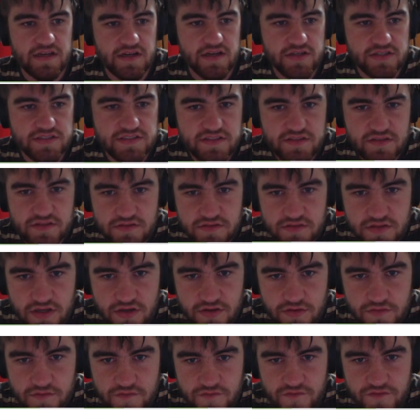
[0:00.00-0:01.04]
Is it? No.
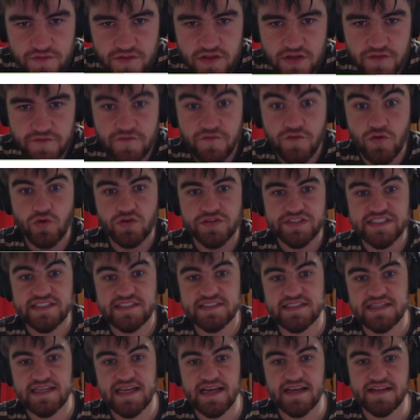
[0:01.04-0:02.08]
40s
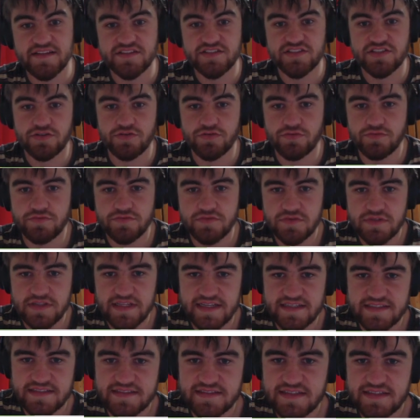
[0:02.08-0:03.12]
again, so
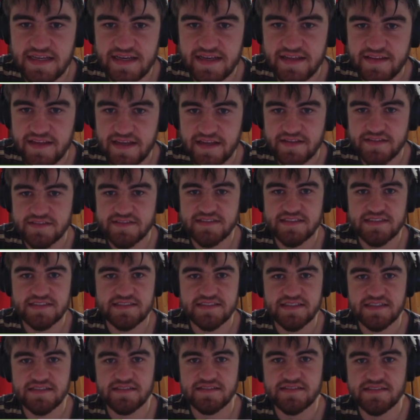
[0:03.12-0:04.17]
less, and then
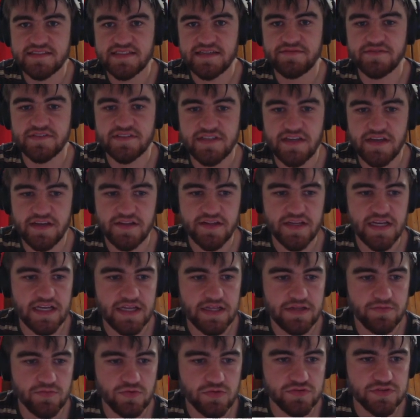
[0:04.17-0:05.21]
16 and 17,
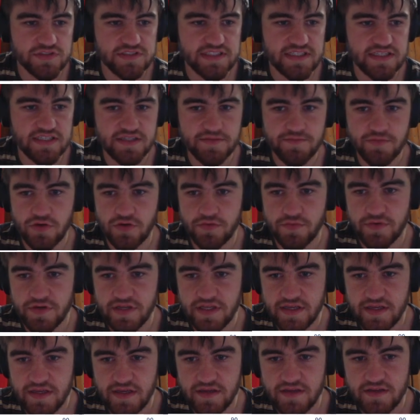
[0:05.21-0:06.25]
and we'll see probably
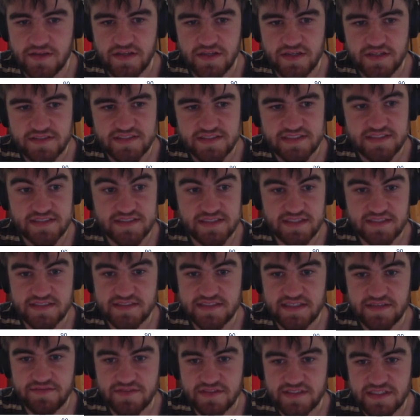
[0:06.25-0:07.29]
here. 16 and
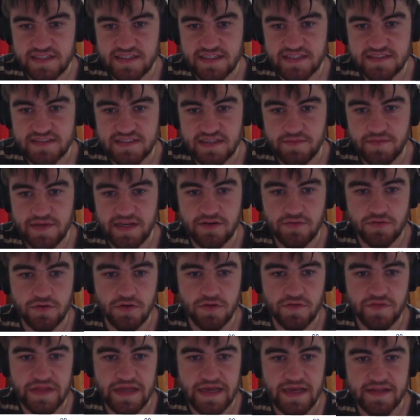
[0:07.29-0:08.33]
17, he somehow
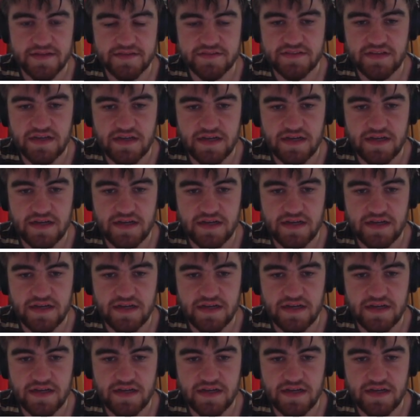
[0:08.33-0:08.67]
got that,